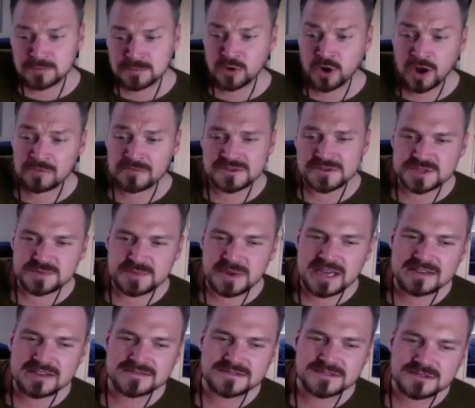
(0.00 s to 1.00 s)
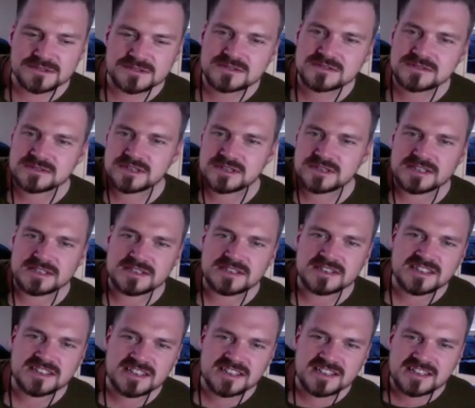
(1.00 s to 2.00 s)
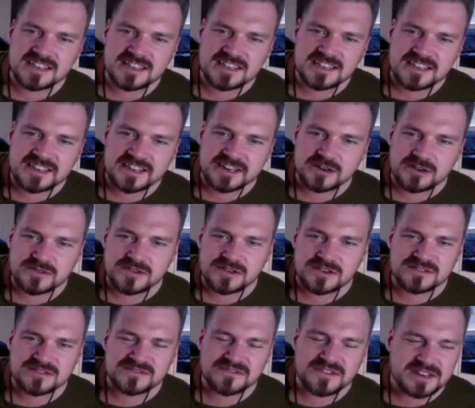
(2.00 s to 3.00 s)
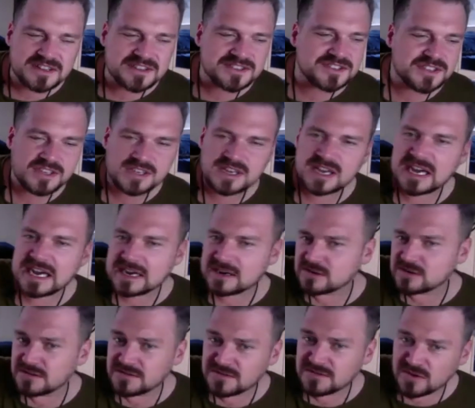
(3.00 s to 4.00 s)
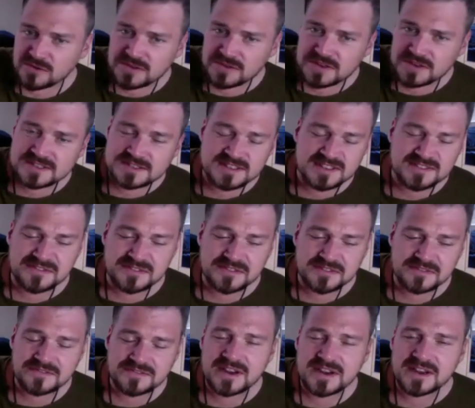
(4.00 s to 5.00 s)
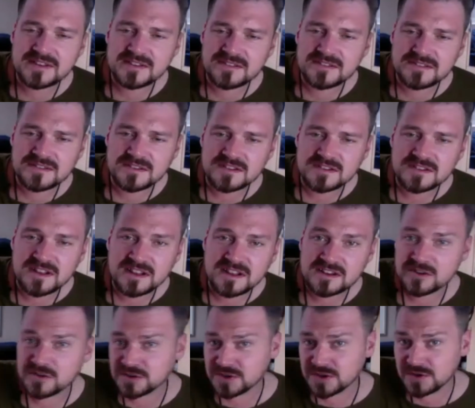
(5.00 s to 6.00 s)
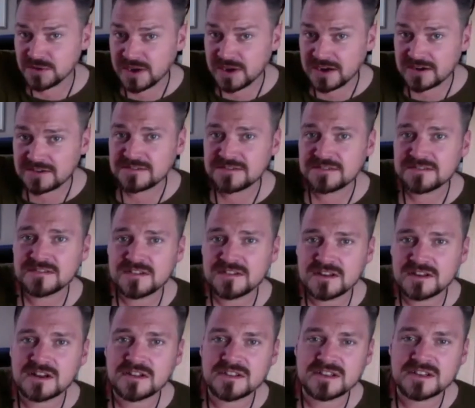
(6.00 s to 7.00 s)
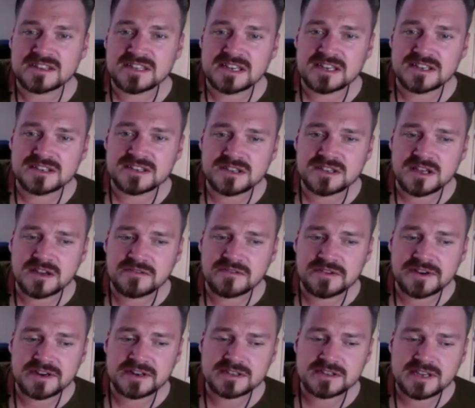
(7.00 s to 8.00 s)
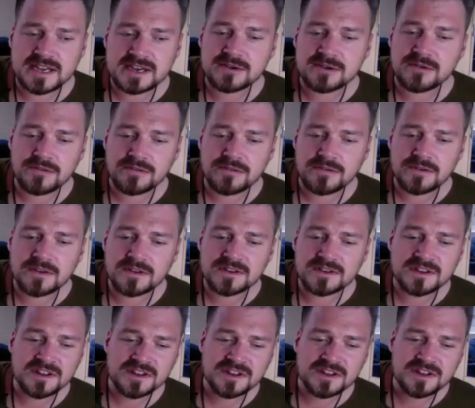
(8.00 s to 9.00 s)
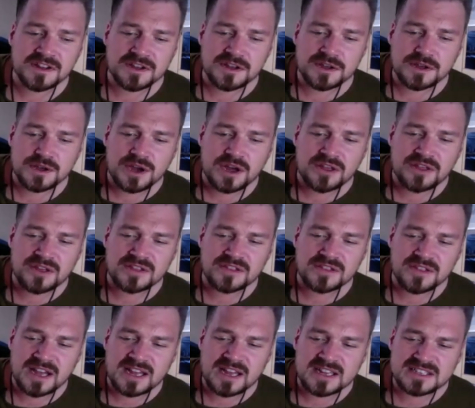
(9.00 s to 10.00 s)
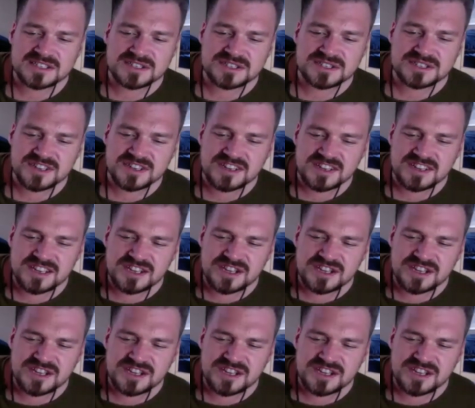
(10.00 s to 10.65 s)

but I'm respectful, and you know, I've got friends that are of all these different faiths, and I know you have, and I think that's like really healthy, and I think that's